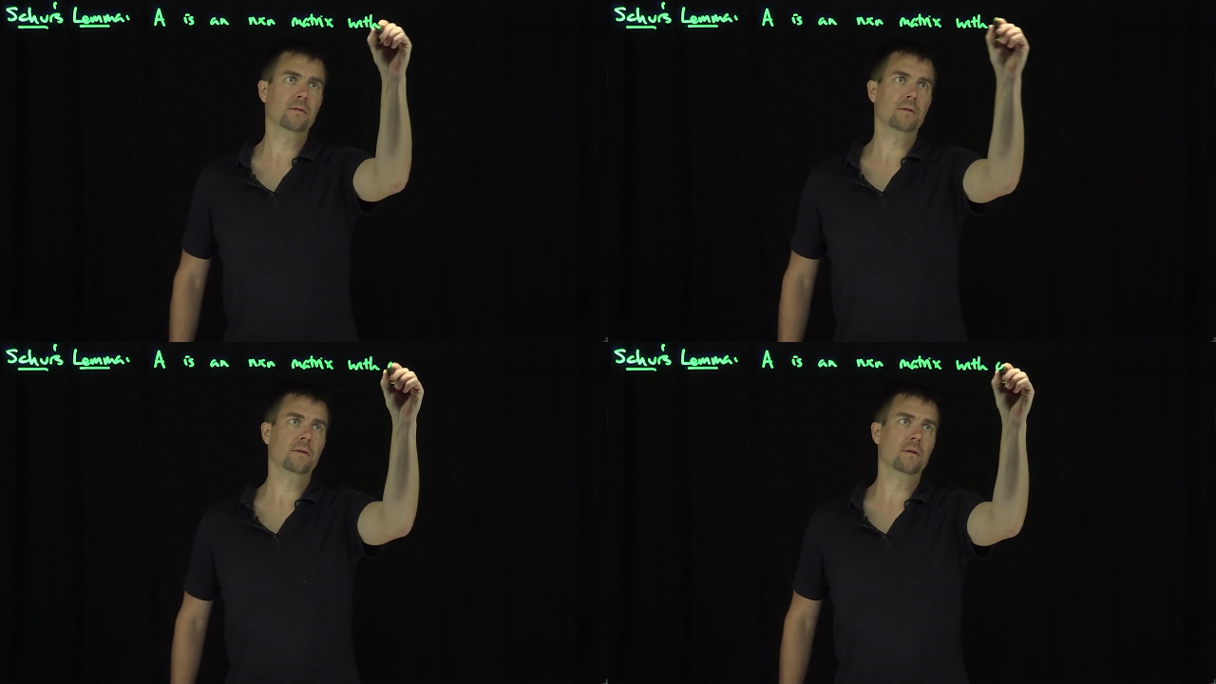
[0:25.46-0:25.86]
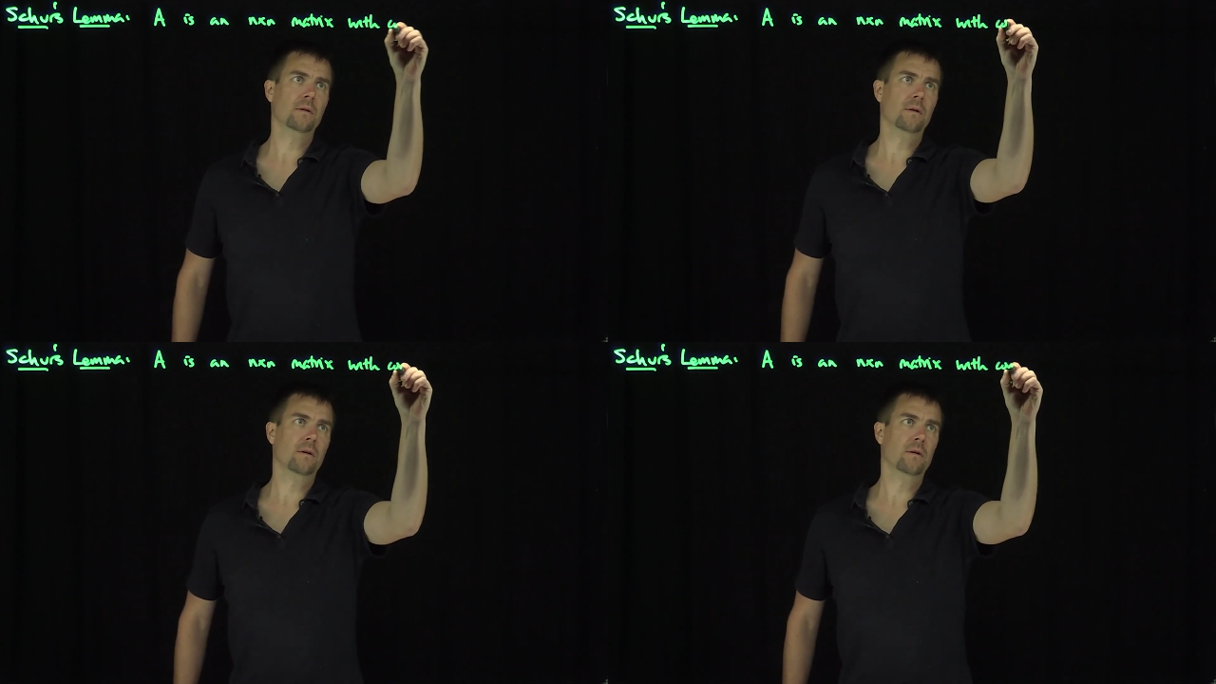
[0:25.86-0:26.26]

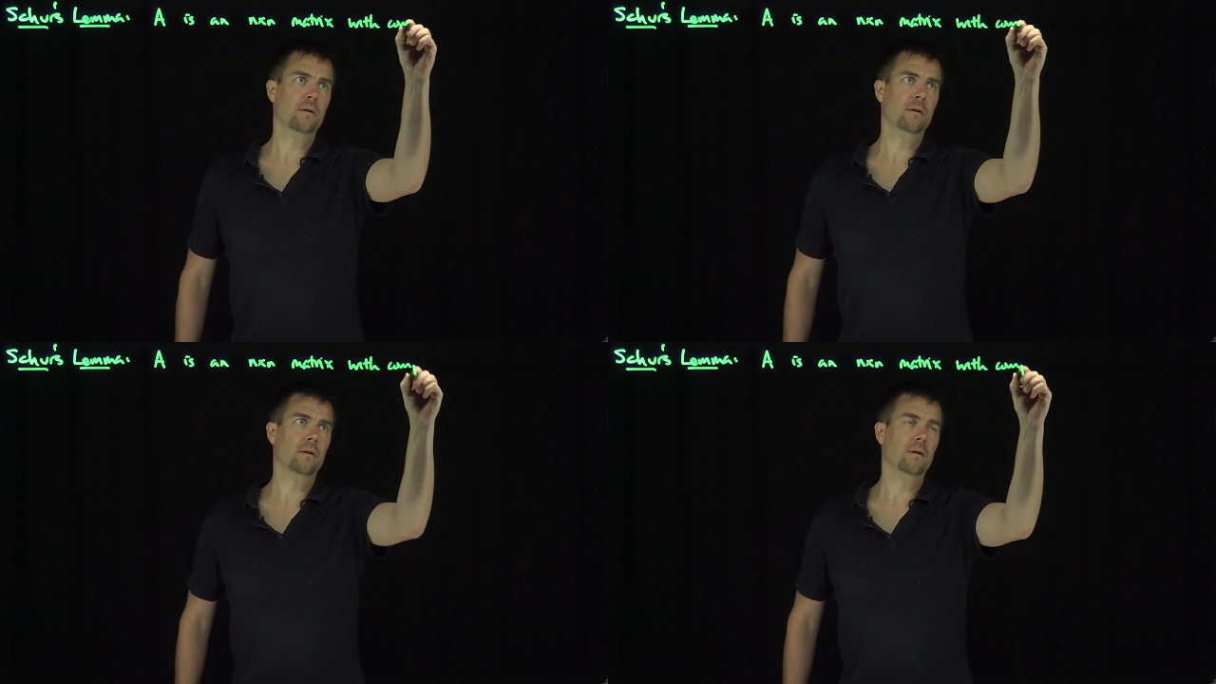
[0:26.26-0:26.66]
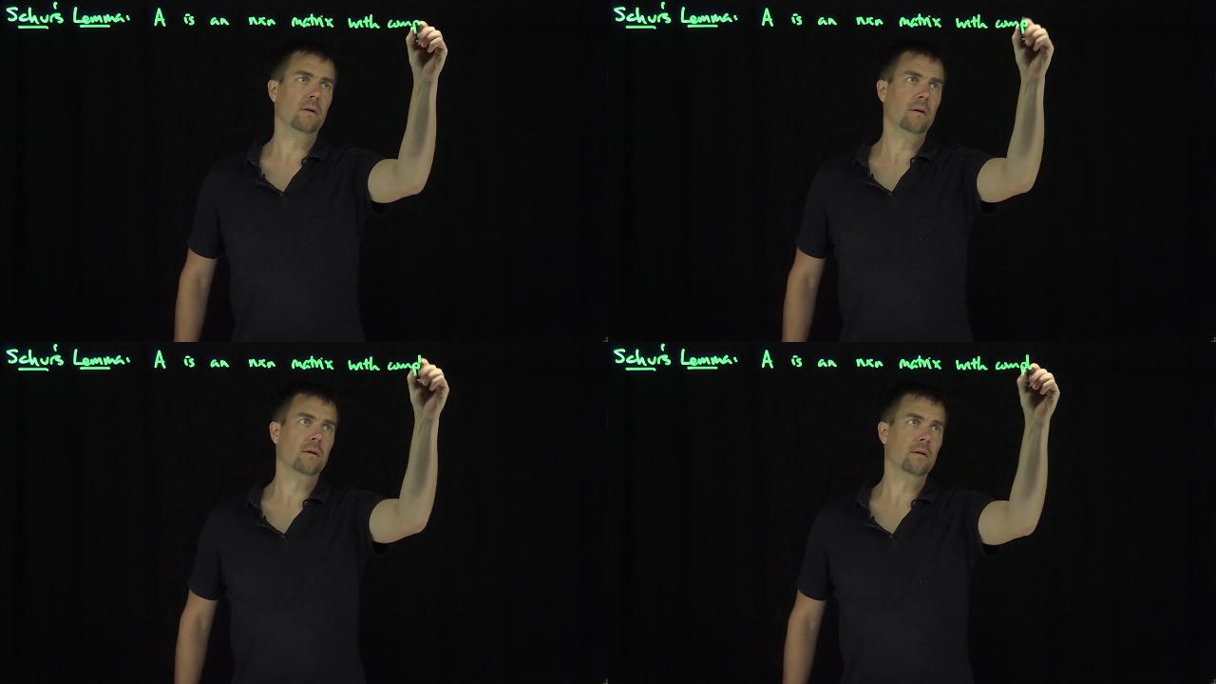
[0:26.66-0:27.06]

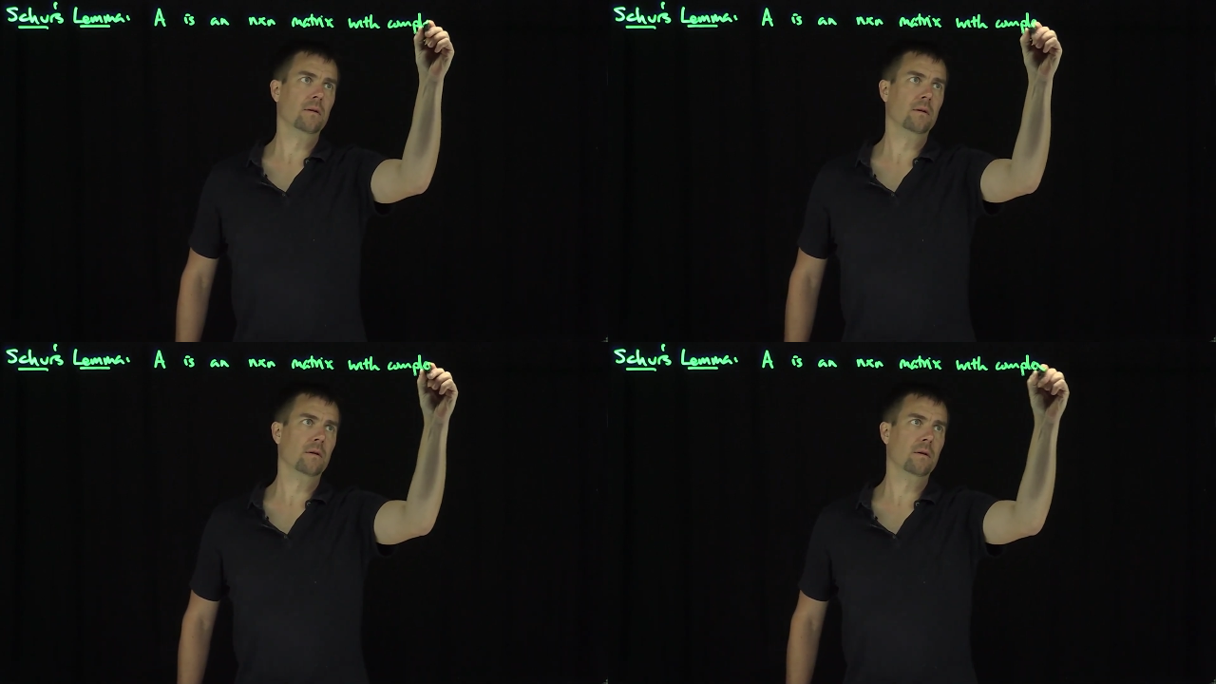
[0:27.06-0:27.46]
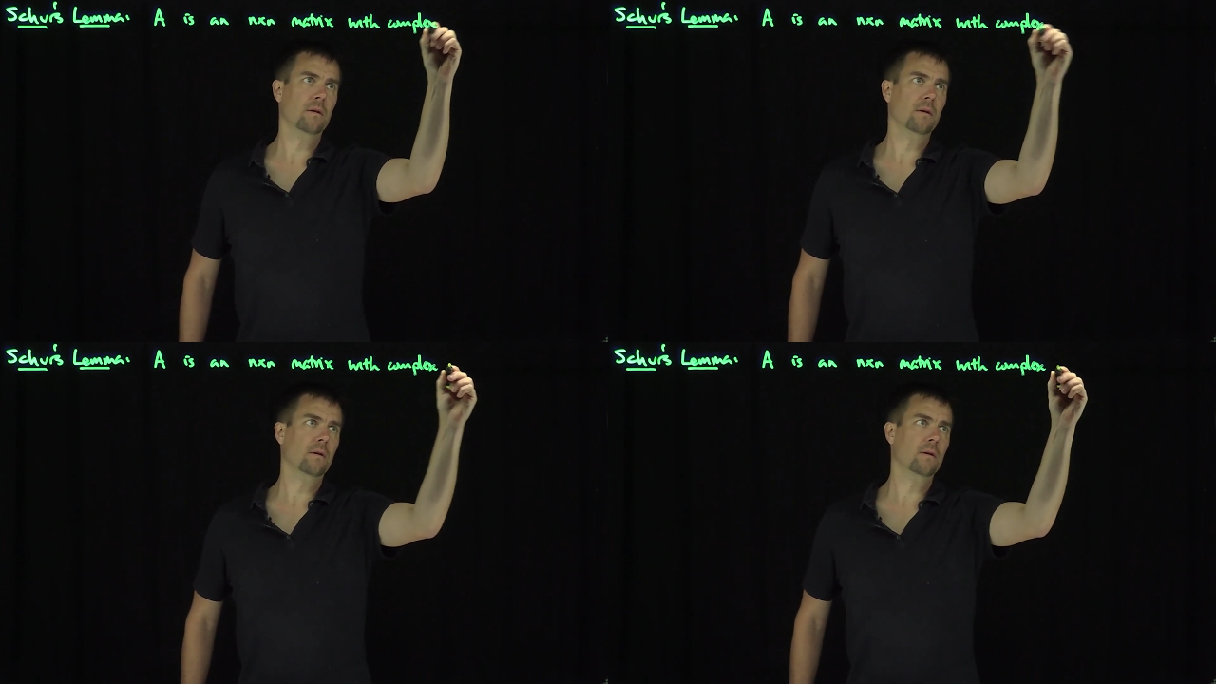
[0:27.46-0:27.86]

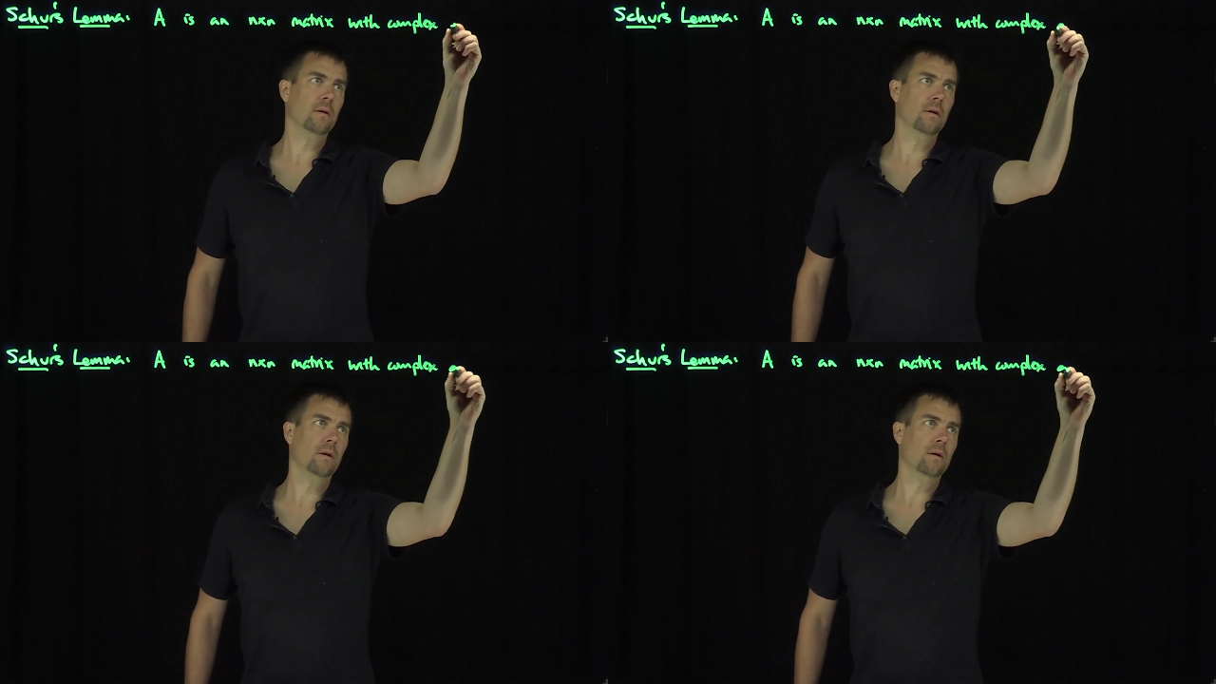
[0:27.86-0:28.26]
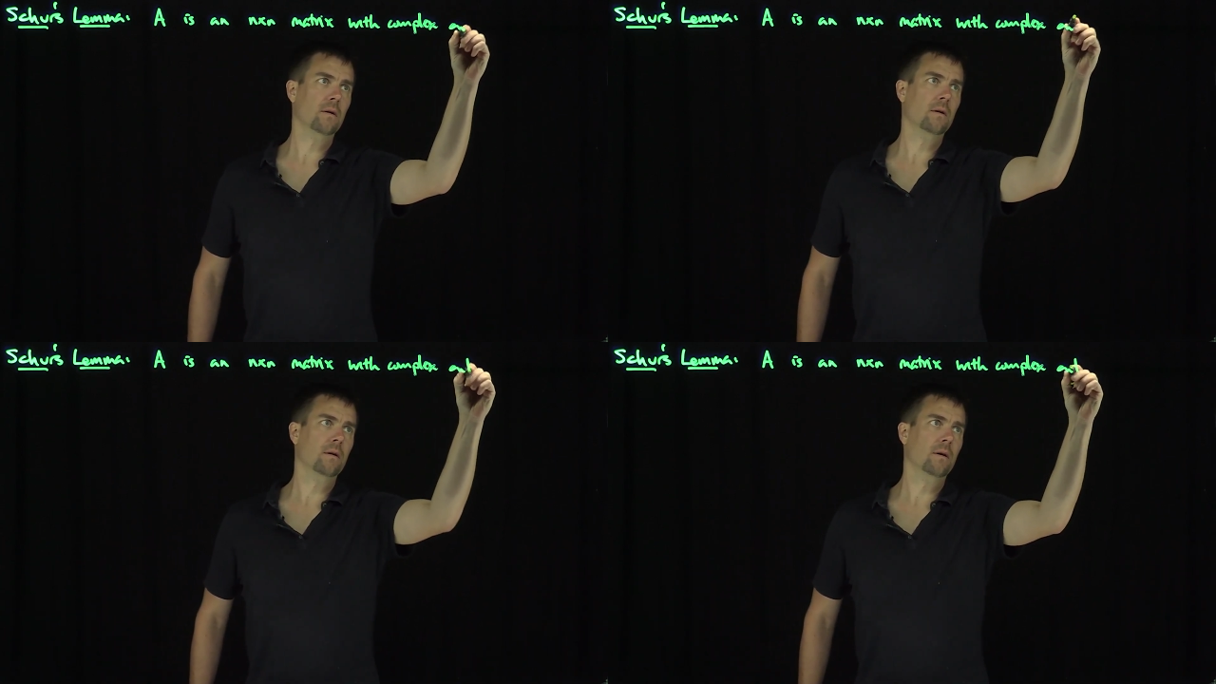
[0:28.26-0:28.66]

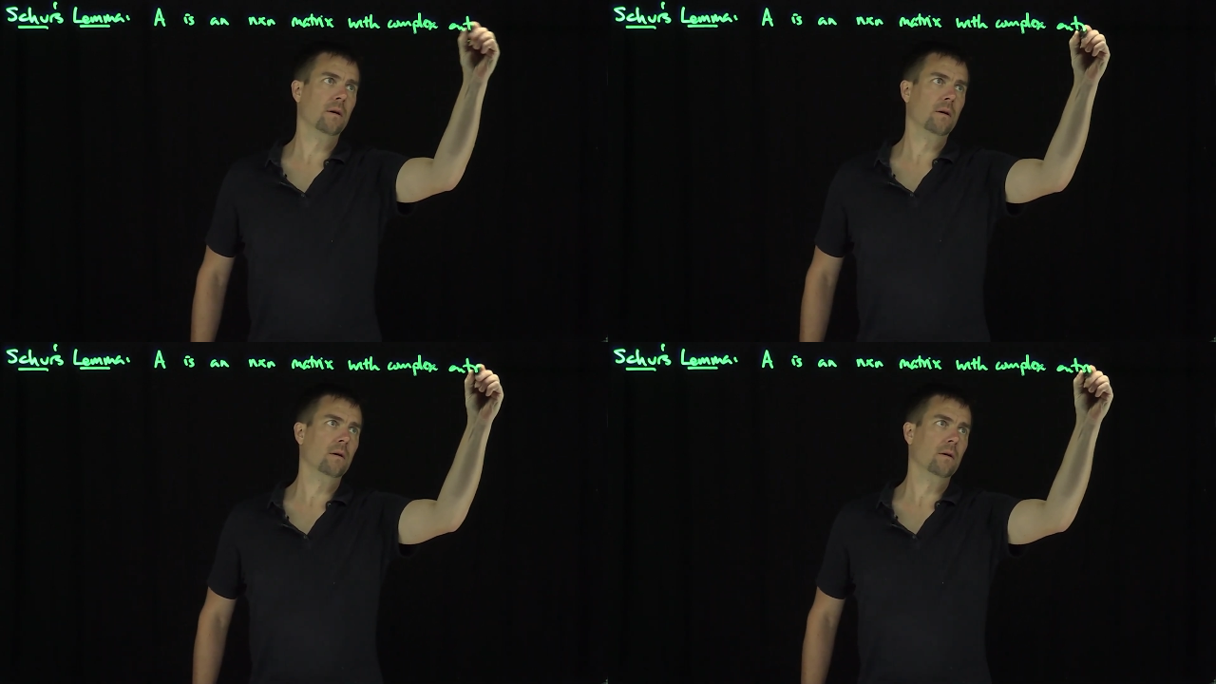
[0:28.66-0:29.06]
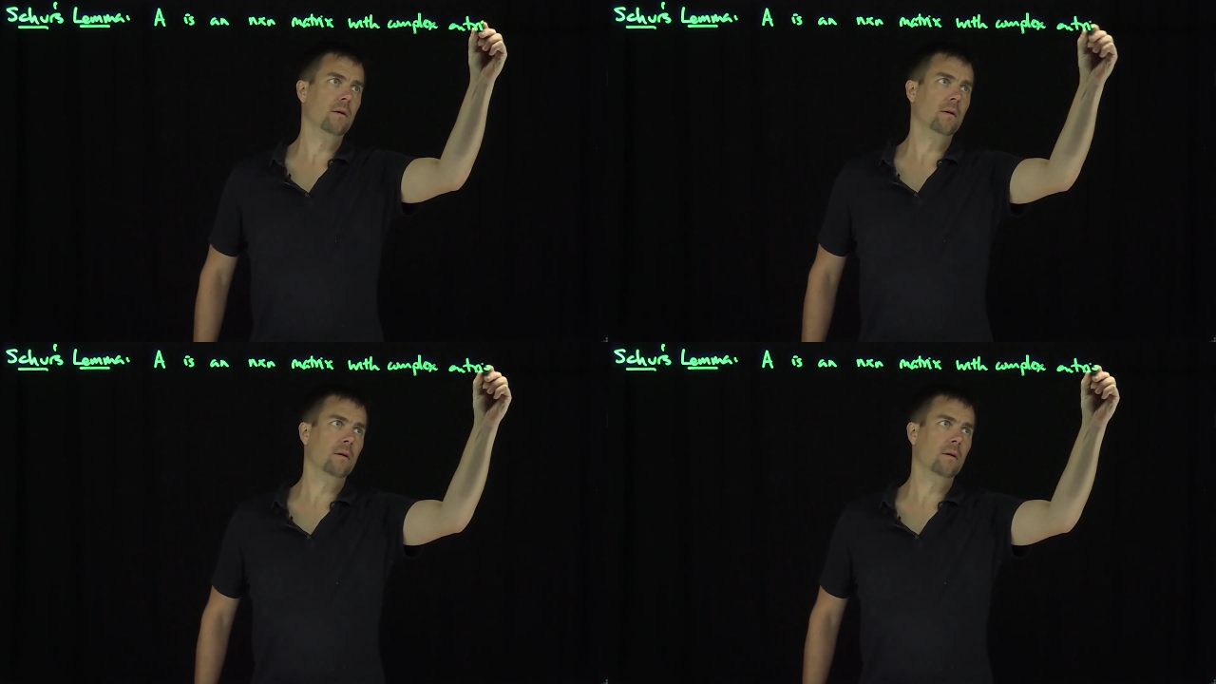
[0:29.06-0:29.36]
(no one is talking)